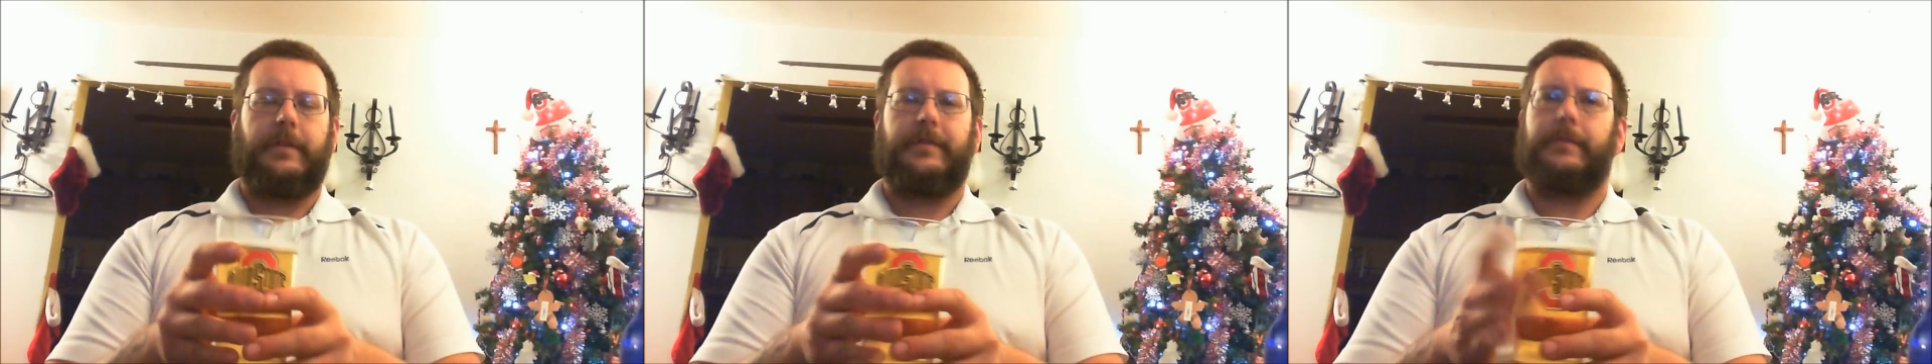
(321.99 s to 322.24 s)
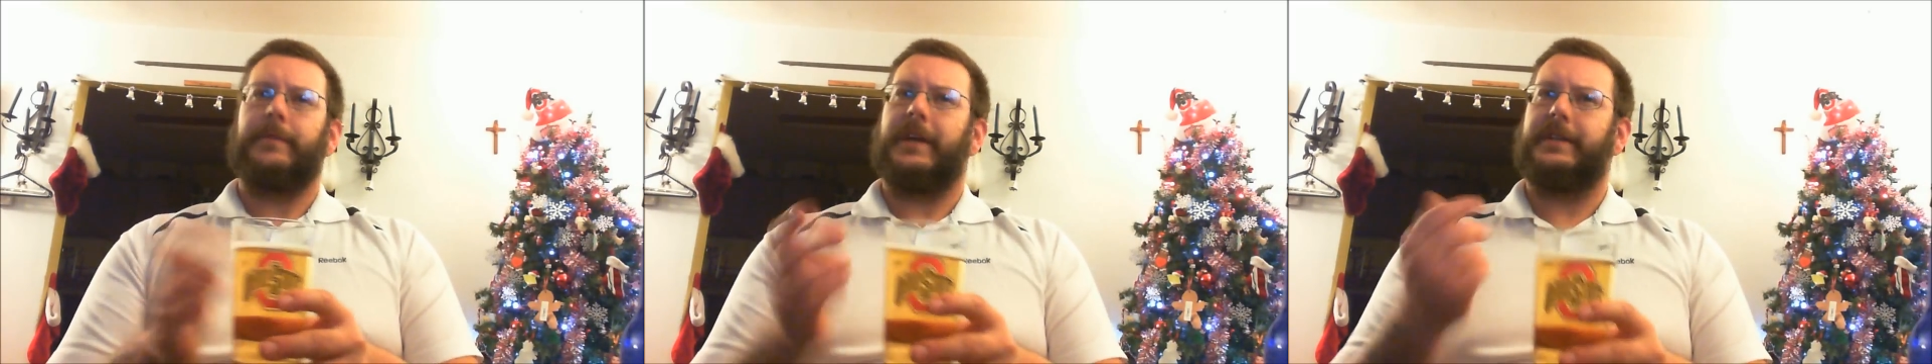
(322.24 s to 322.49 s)

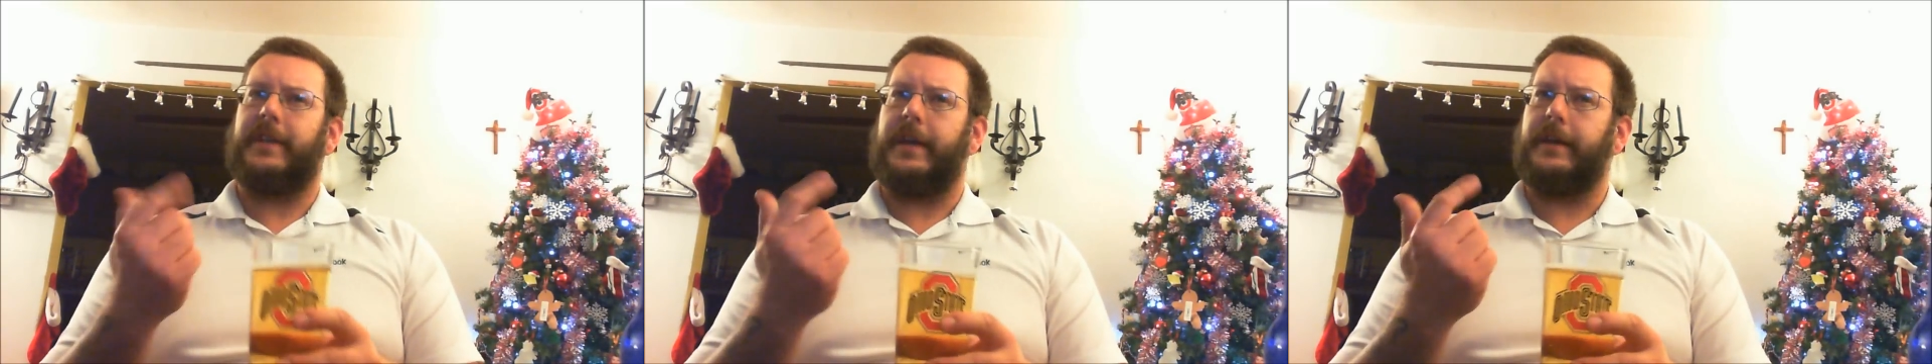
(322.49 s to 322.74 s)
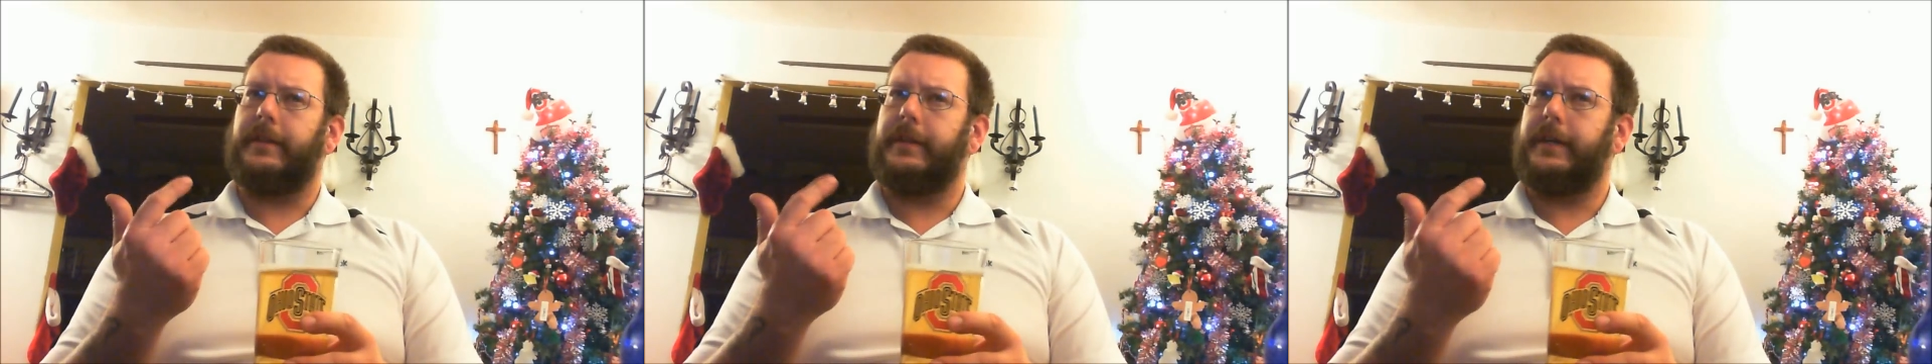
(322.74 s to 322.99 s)
From that
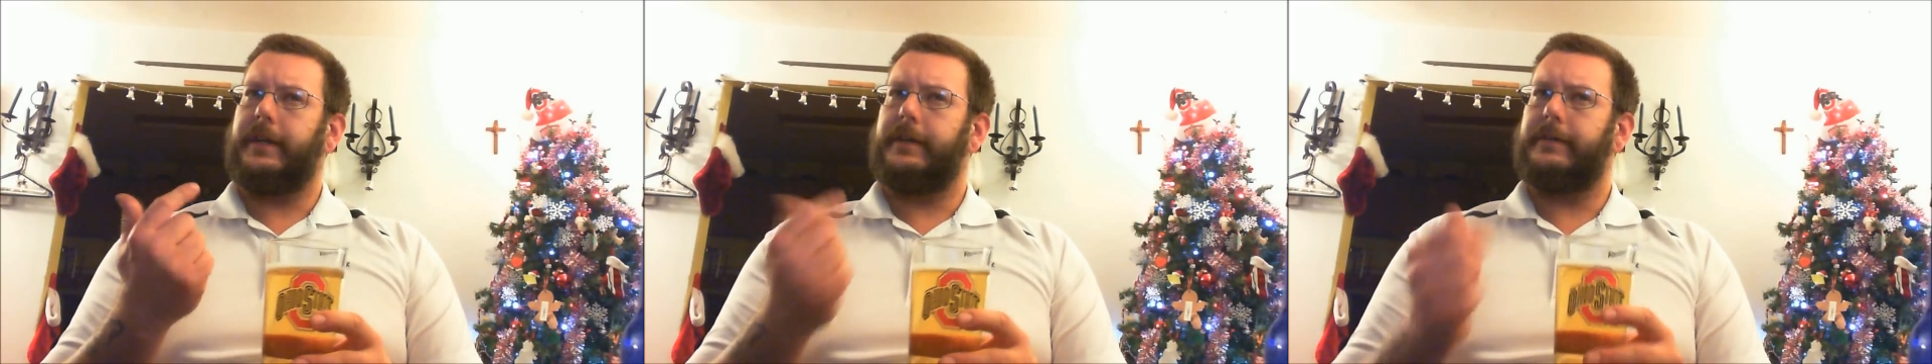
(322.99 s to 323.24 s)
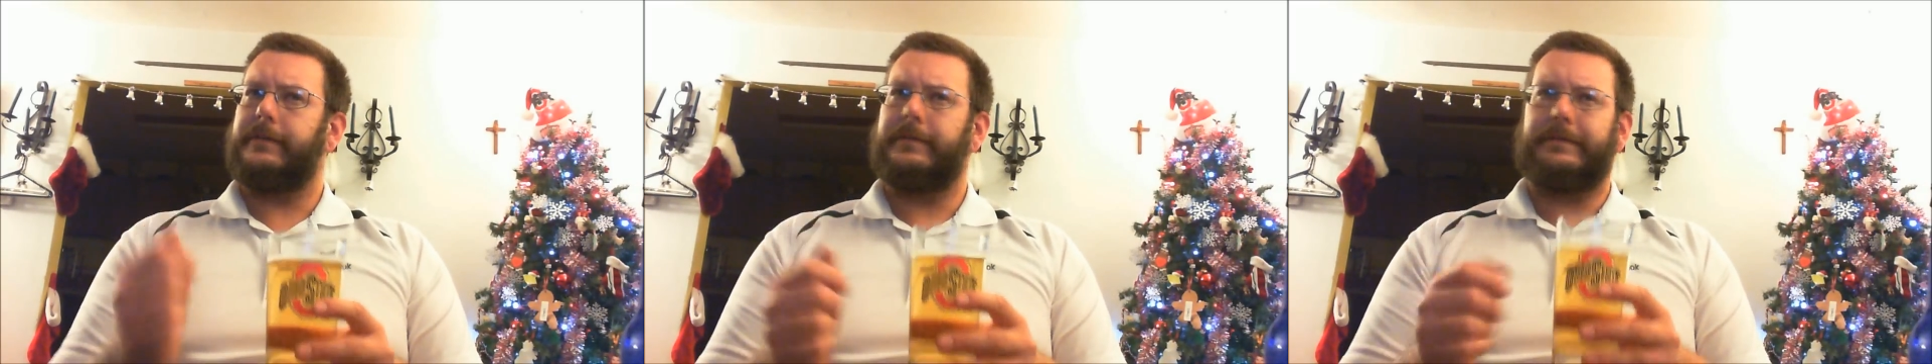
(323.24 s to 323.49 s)
tingly
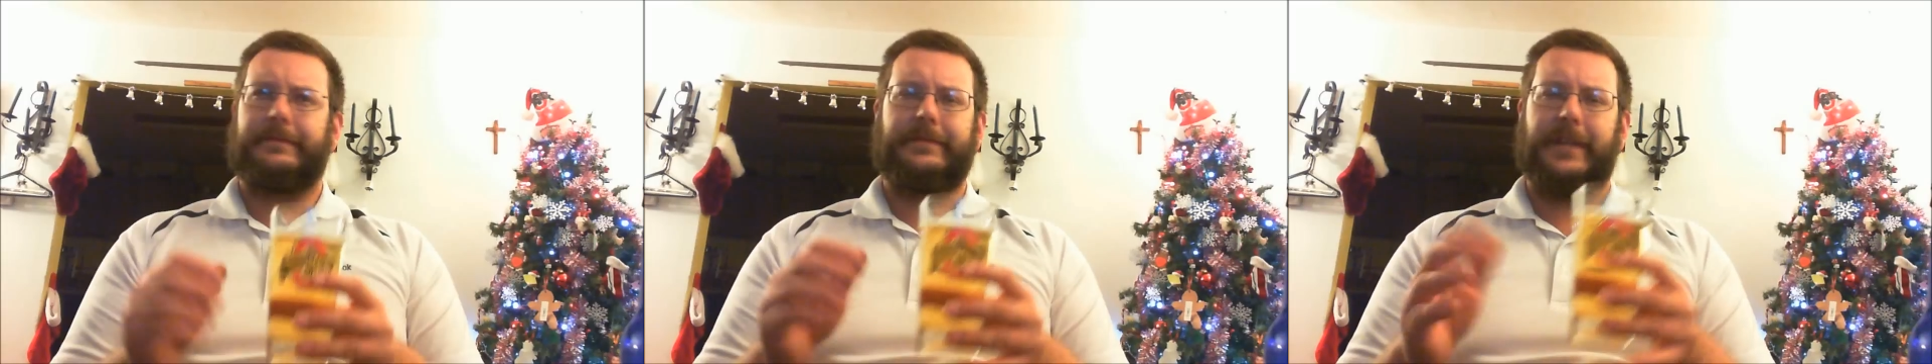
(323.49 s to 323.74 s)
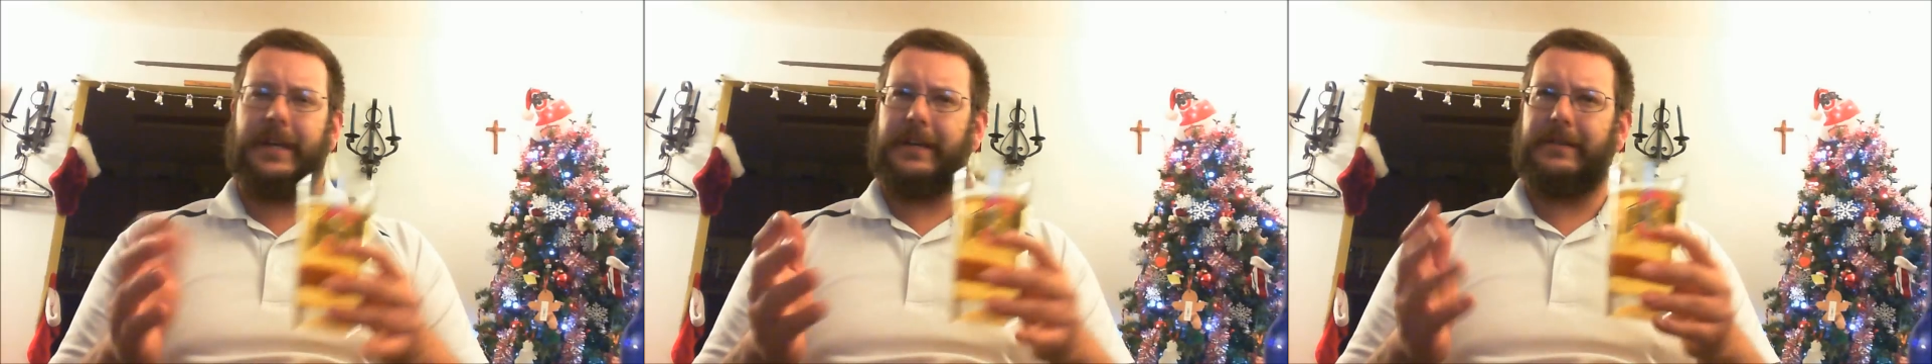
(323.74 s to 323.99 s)

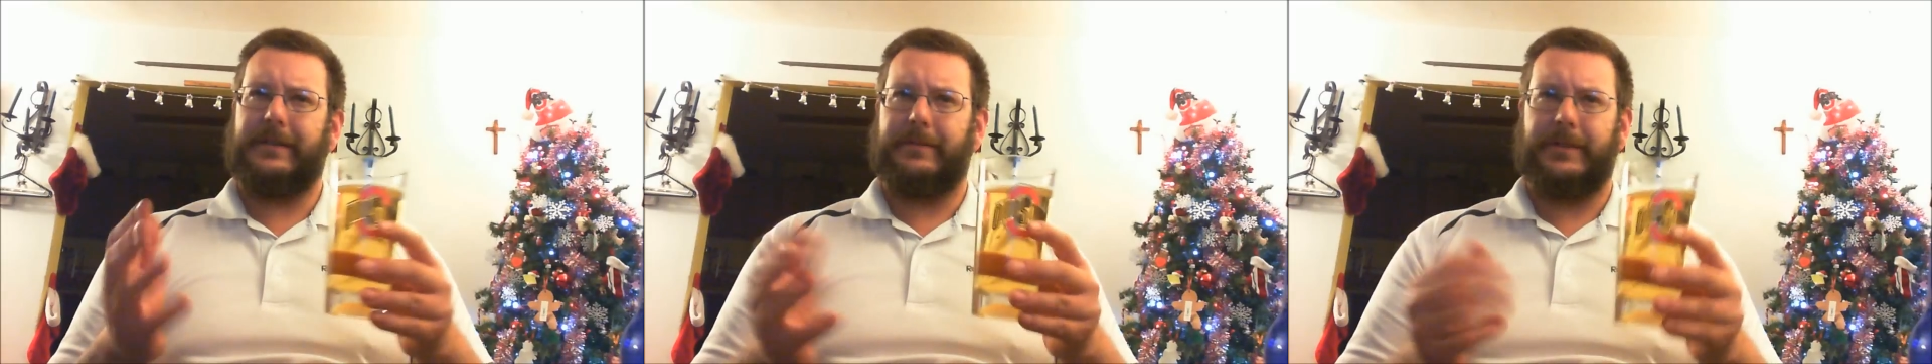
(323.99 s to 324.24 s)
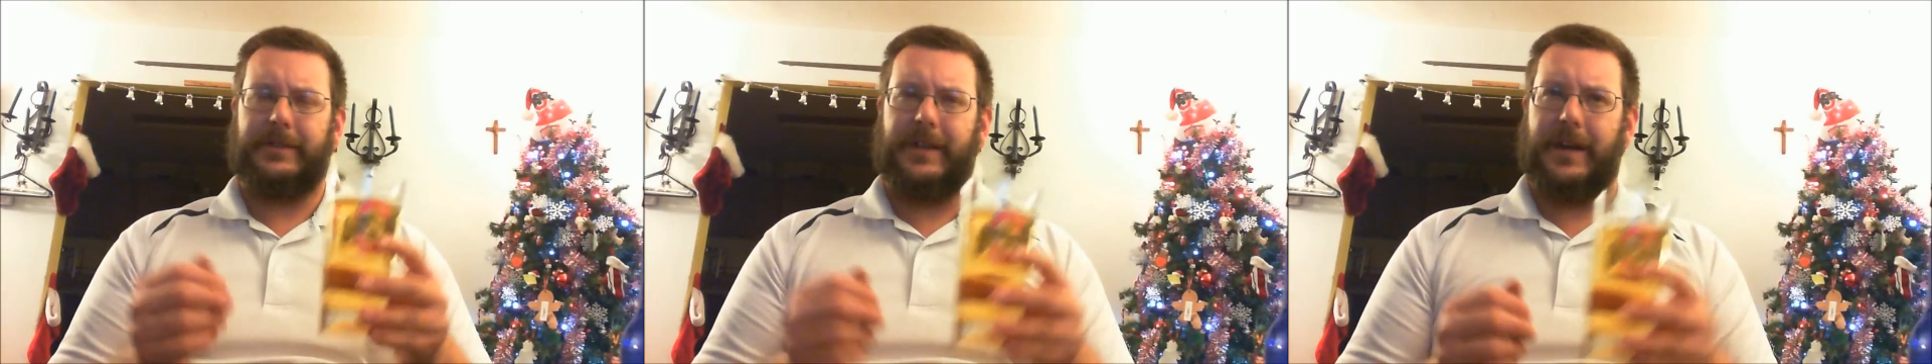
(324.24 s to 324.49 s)
thing that
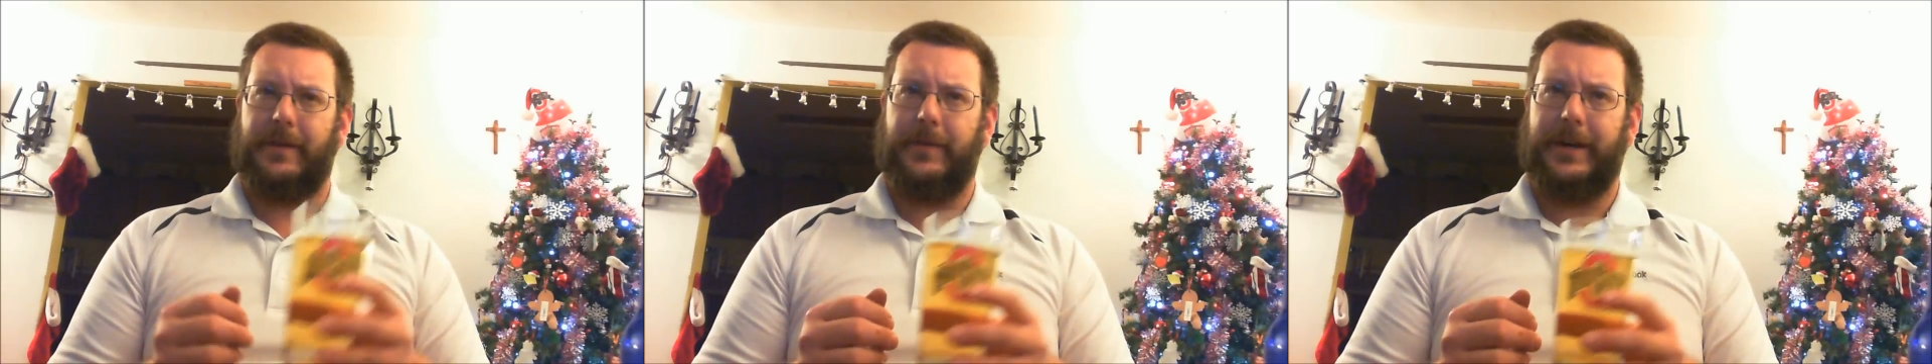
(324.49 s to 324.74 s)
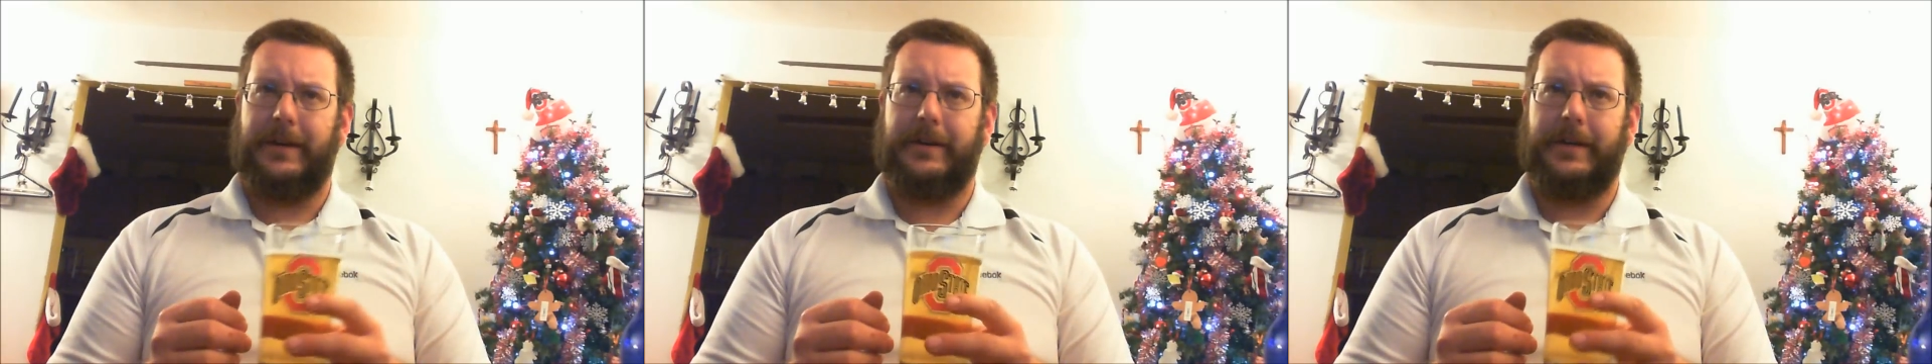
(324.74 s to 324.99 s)
was kind of
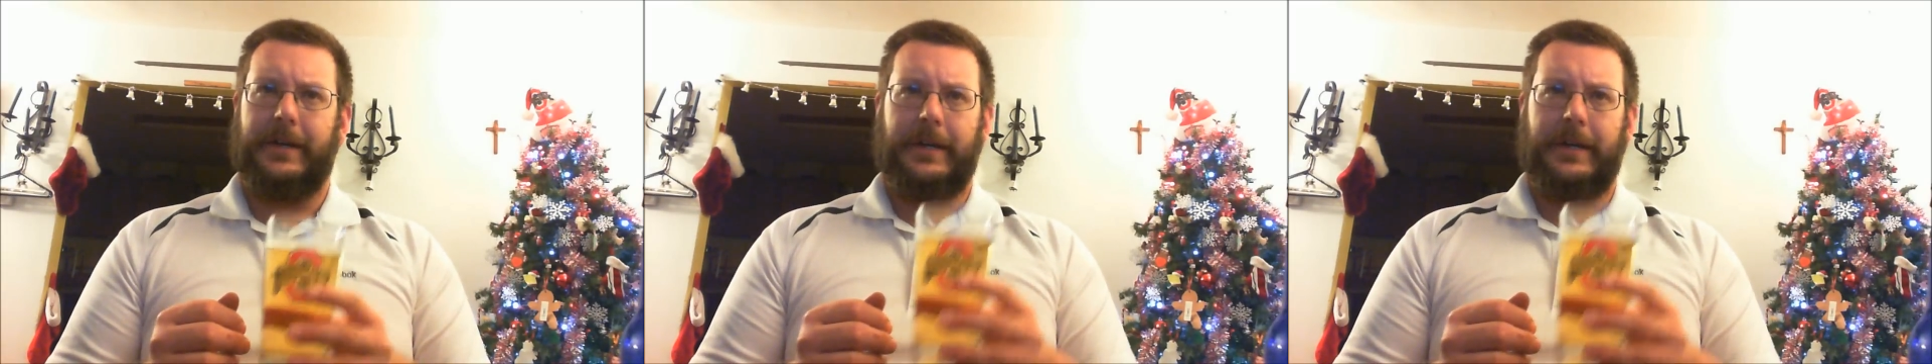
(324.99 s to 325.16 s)
weird,